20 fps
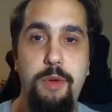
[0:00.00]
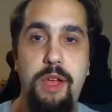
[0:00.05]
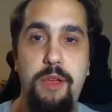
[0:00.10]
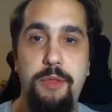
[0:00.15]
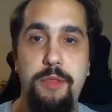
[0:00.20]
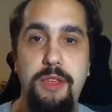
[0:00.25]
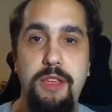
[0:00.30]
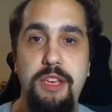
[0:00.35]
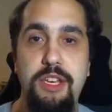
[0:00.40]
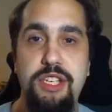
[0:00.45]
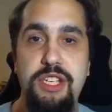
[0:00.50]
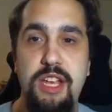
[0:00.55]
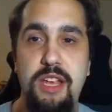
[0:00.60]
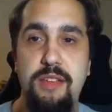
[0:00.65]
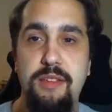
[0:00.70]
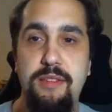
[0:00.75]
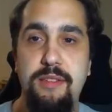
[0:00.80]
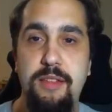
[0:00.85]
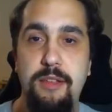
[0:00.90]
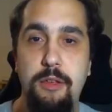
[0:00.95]
got the
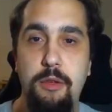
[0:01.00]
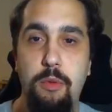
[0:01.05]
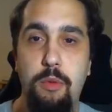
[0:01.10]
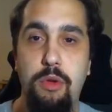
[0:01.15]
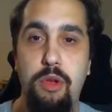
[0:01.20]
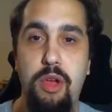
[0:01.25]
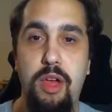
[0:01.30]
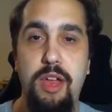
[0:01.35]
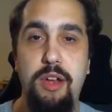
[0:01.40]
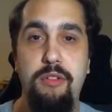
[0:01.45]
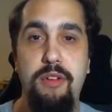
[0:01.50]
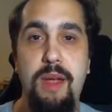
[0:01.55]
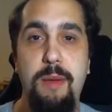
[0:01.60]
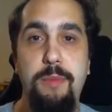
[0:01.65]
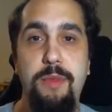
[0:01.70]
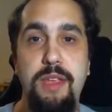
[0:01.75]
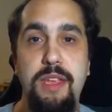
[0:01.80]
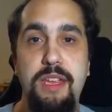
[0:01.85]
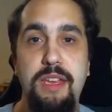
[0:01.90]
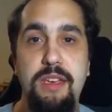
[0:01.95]
chest. We'll go ahead and grab
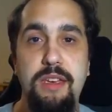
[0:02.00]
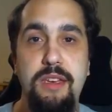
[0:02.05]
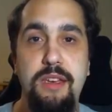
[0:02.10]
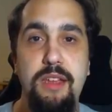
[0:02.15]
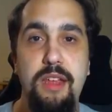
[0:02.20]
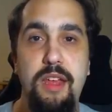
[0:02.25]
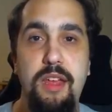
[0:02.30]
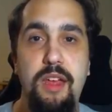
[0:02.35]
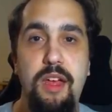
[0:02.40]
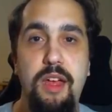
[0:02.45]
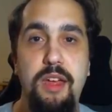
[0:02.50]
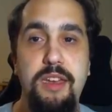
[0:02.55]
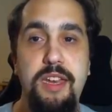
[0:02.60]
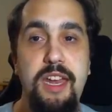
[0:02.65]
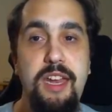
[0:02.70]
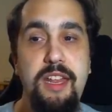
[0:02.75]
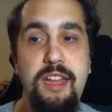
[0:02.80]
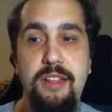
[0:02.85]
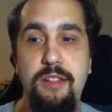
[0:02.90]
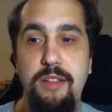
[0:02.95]
the
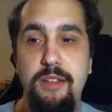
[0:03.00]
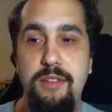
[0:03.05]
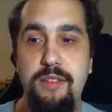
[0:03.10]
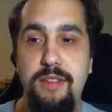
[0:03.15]
data helix